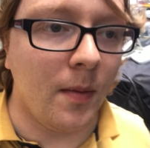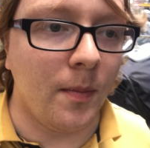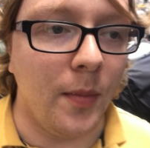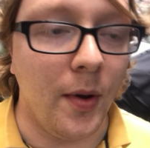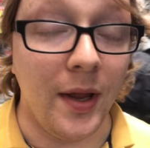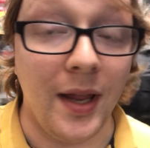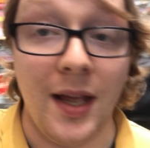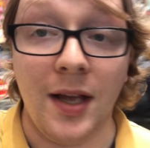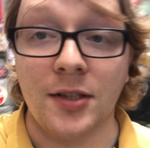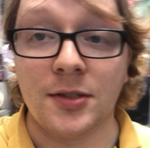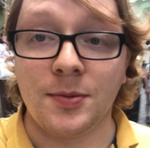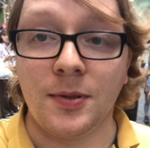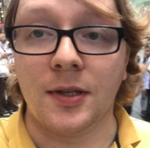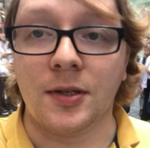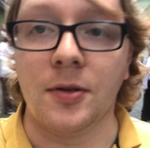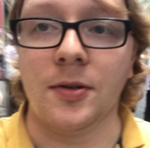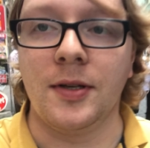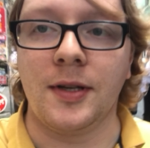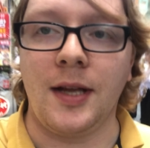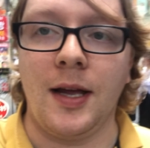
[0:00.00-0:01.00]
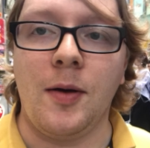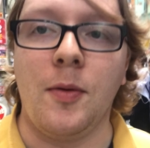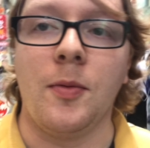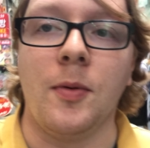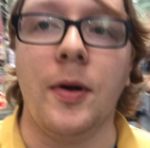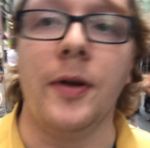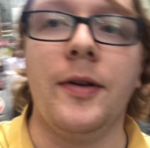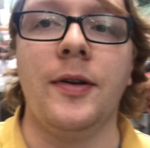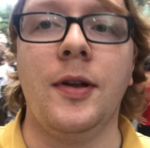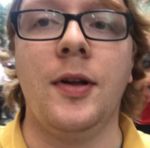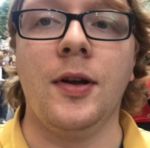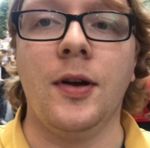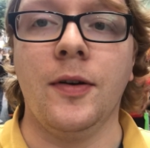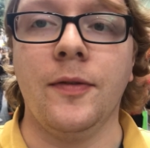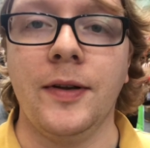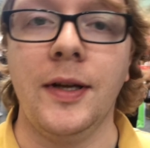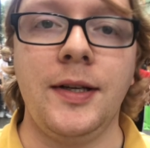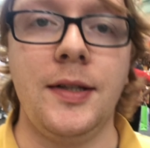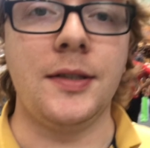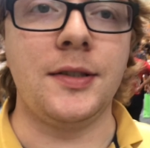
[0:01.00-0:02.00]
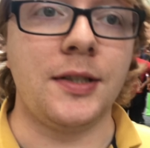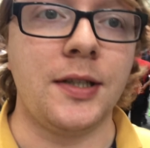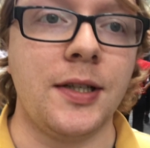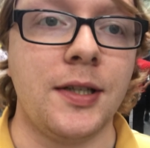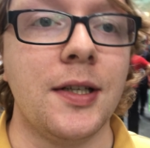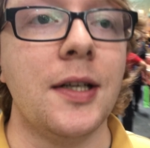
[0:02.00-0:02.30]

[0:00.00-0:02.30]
but yeah, it was pretty cool to get one of each.